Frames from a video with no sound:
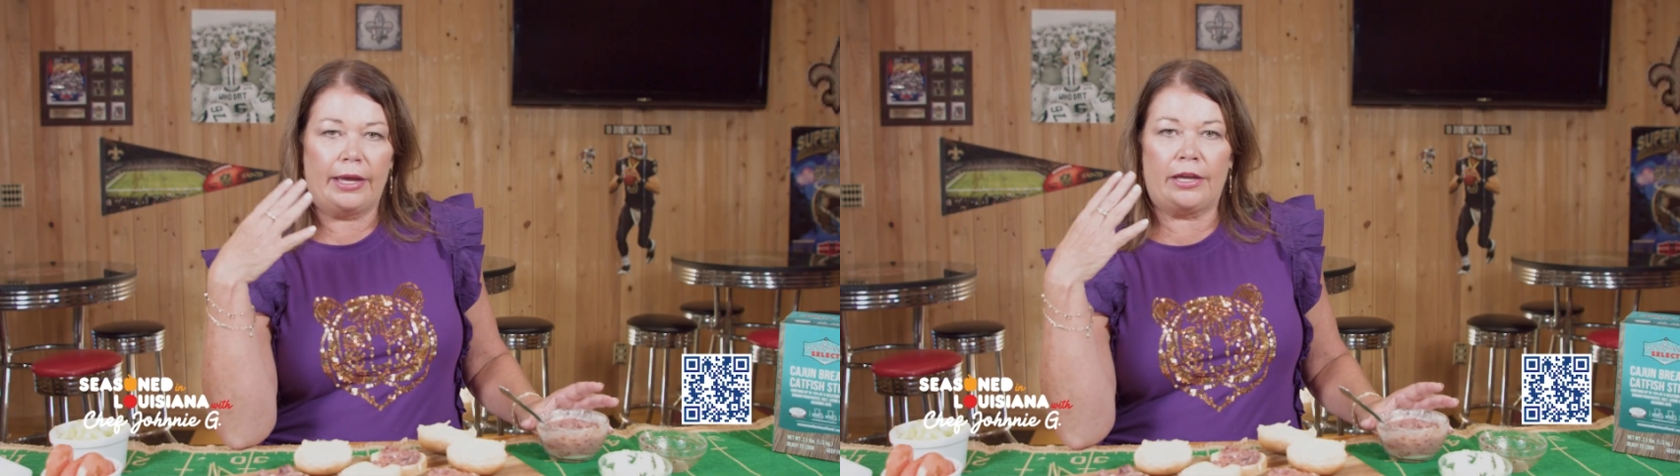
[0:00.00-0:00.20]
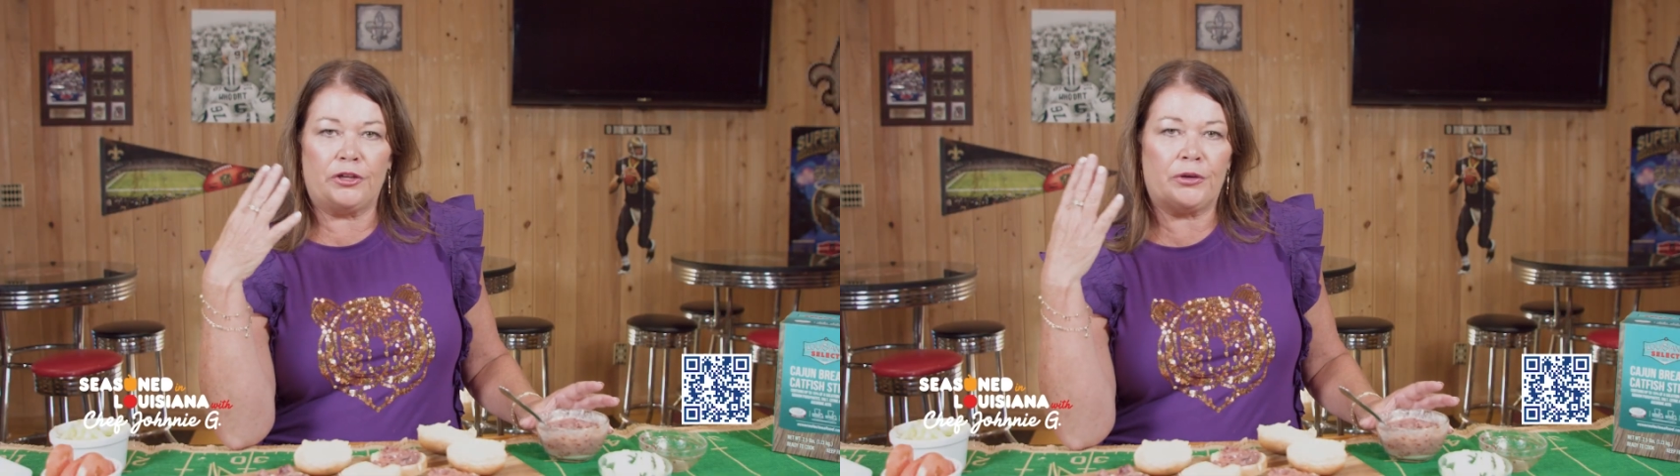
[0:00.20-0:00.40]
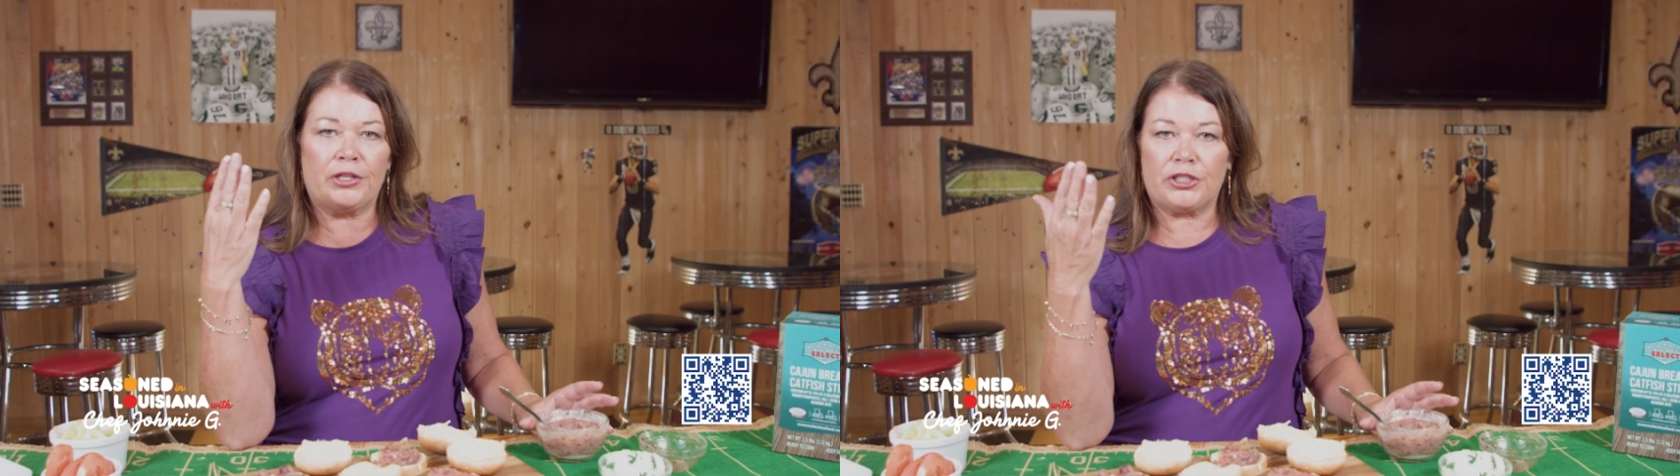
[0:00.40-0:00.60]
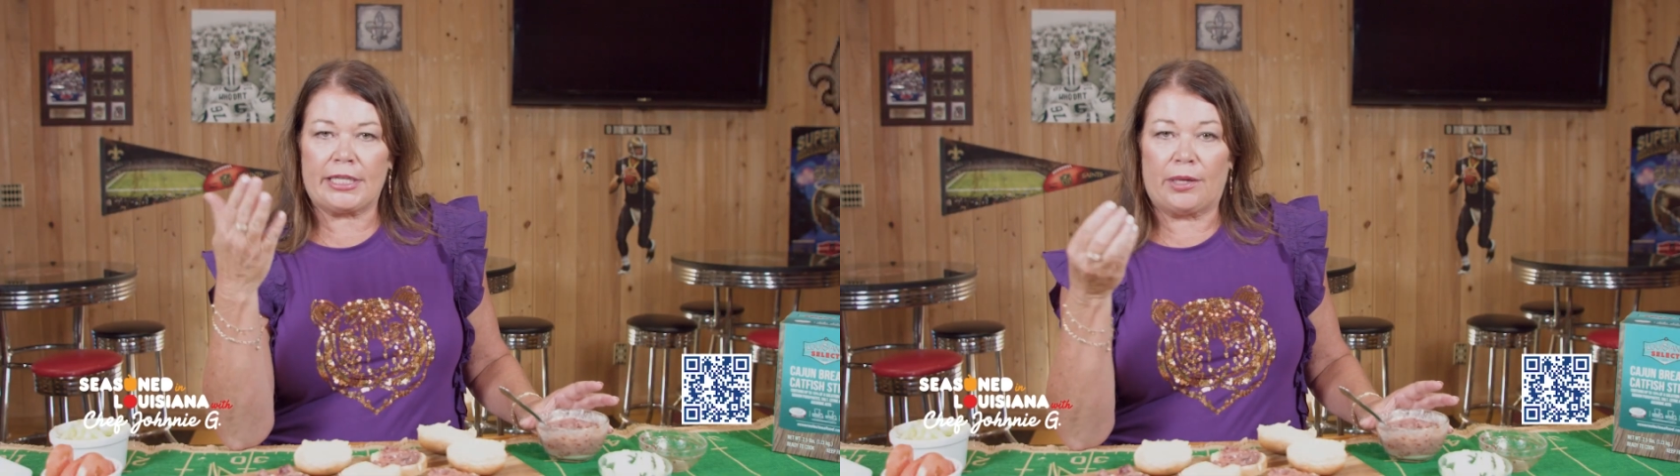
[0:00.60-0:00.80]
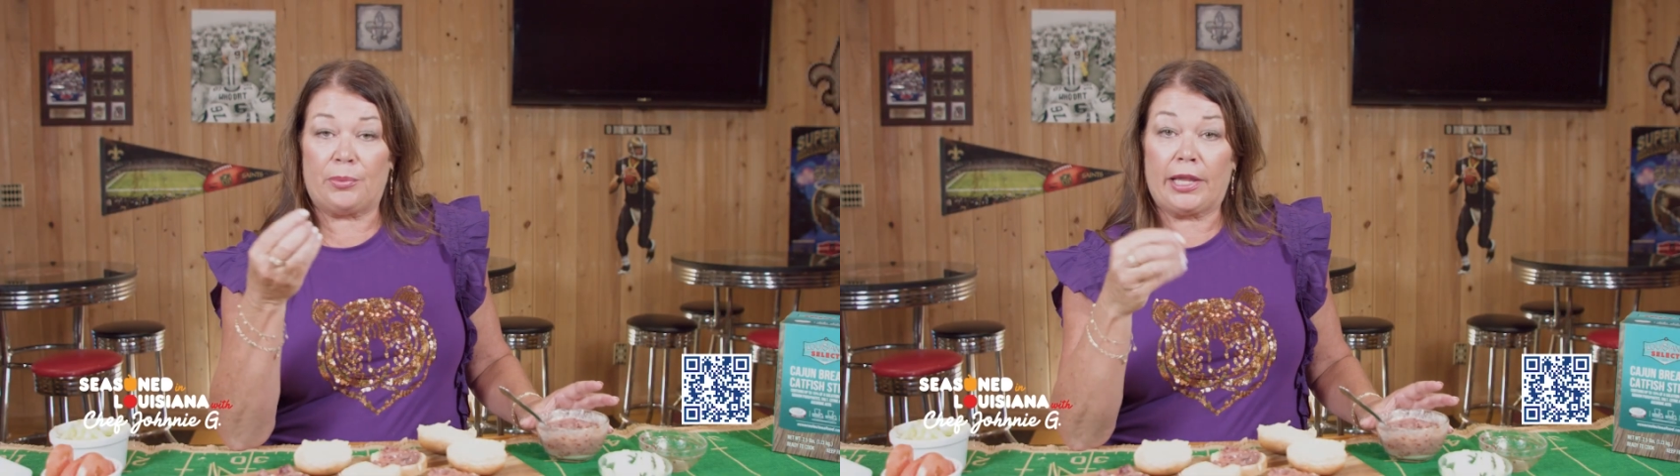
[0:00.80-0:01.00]
And you can just
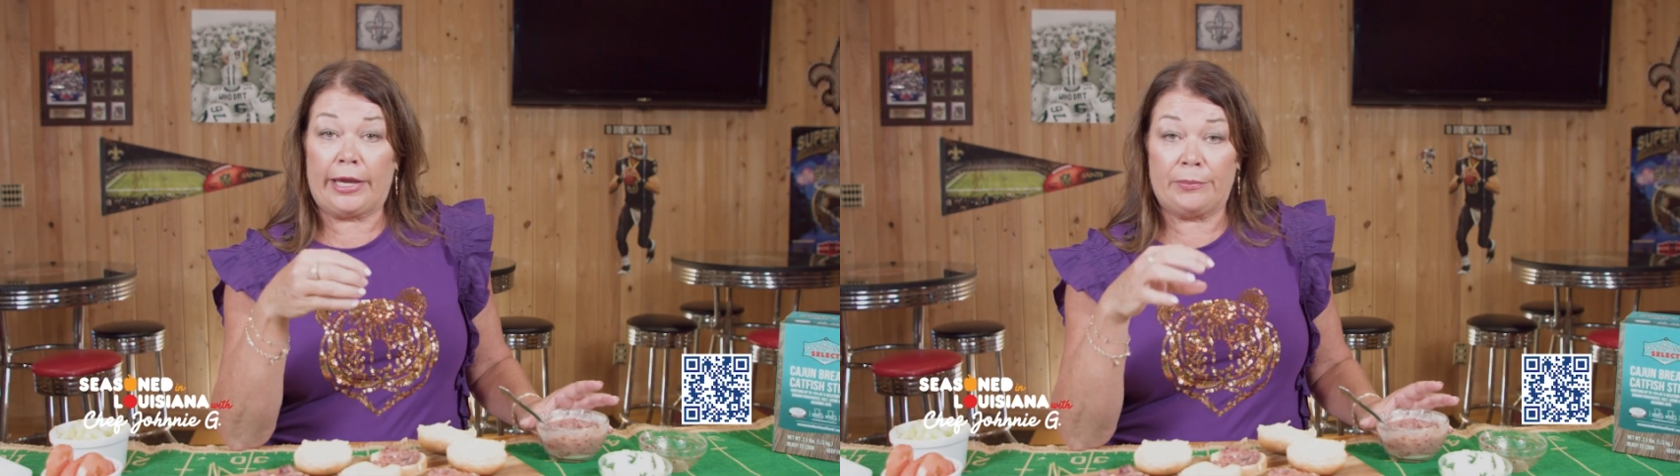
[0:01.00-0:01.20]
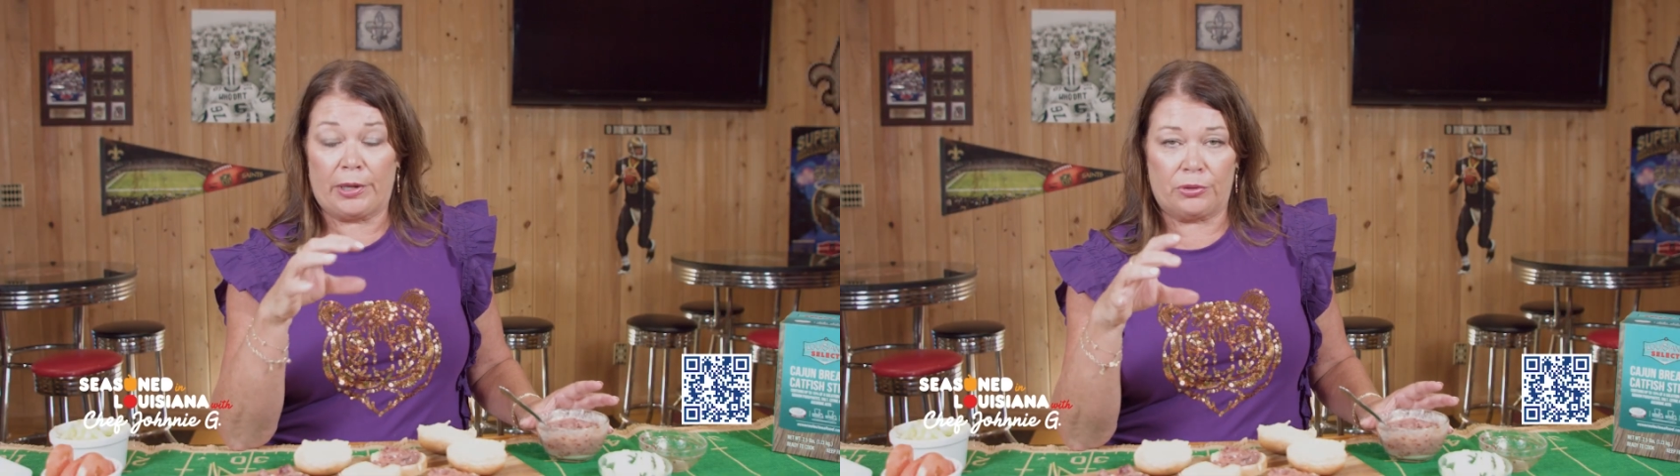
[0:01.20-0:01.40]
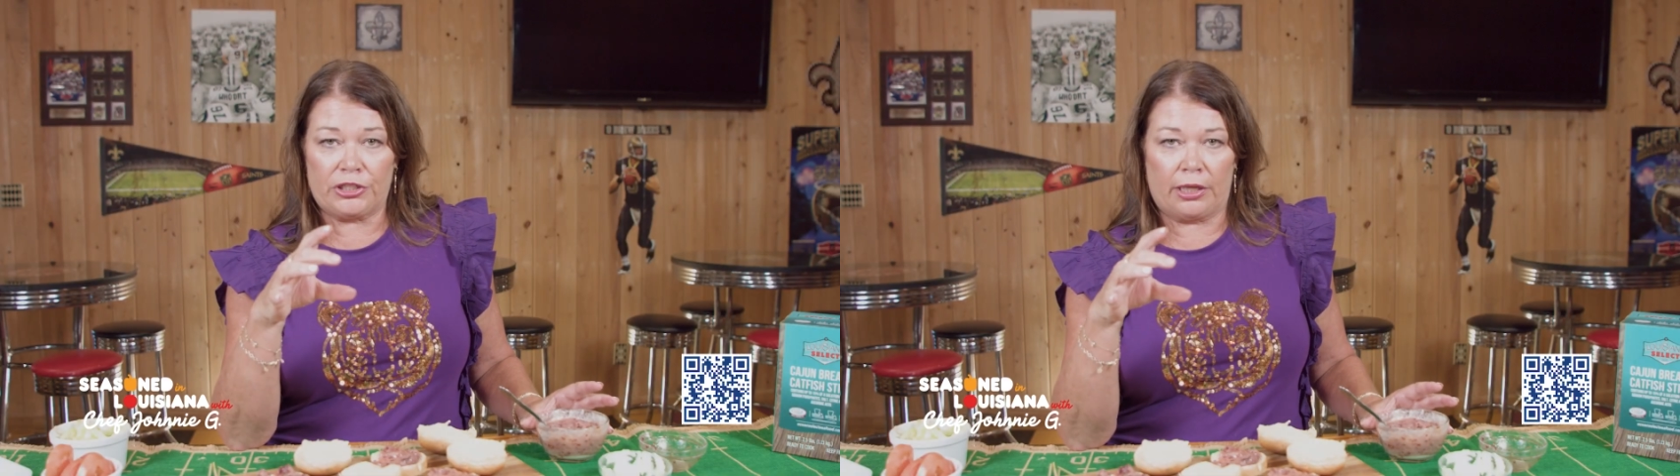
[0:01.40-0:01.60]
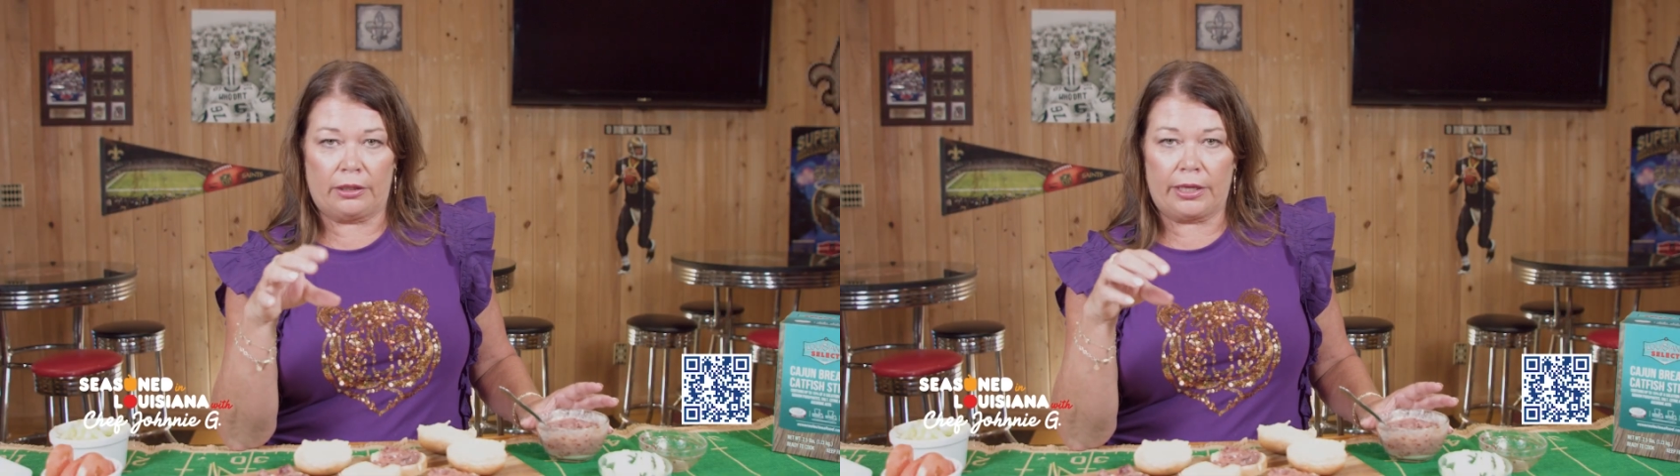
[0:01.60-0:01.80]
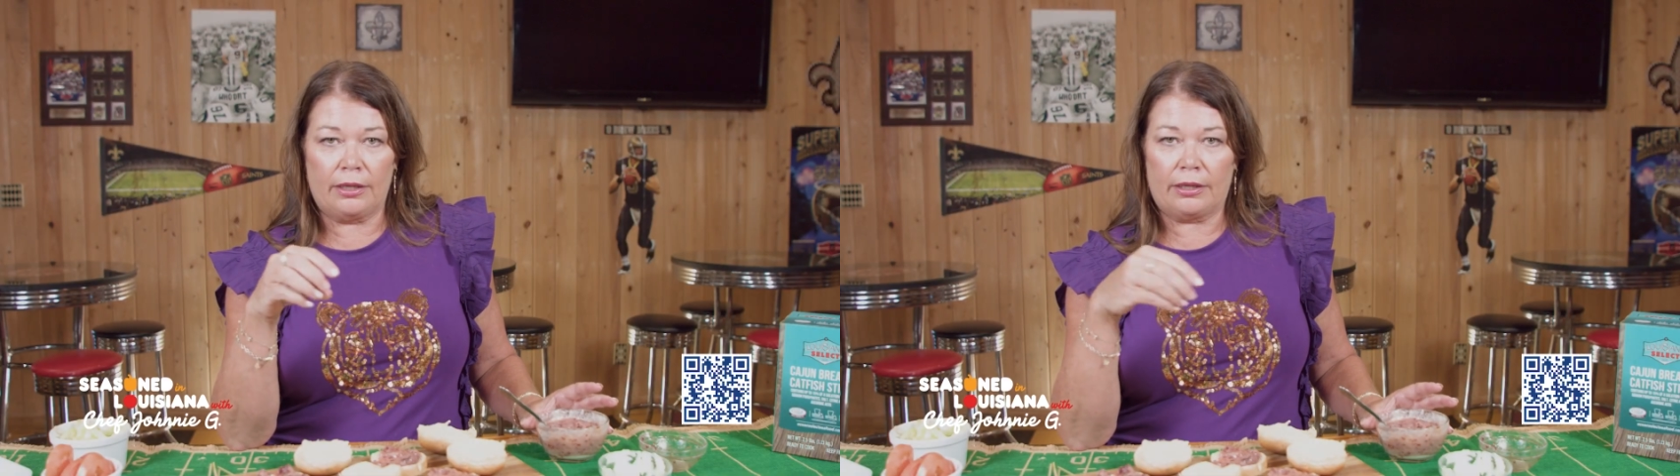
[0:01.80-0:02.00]
get plain pepper
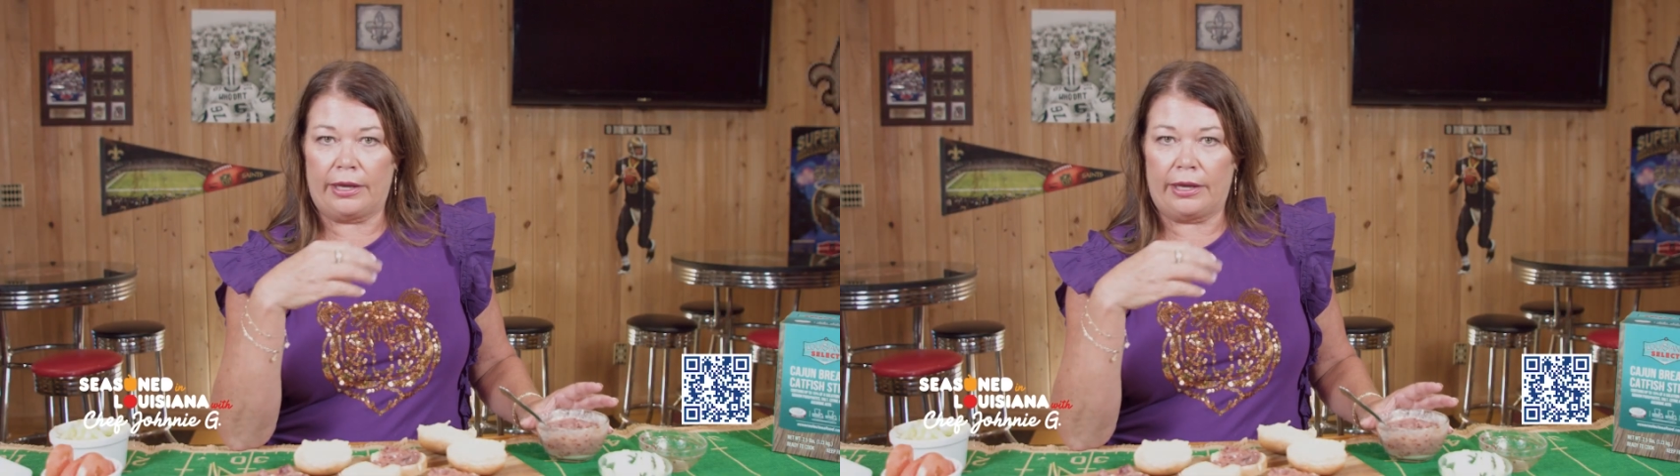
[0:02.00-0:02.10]
jelly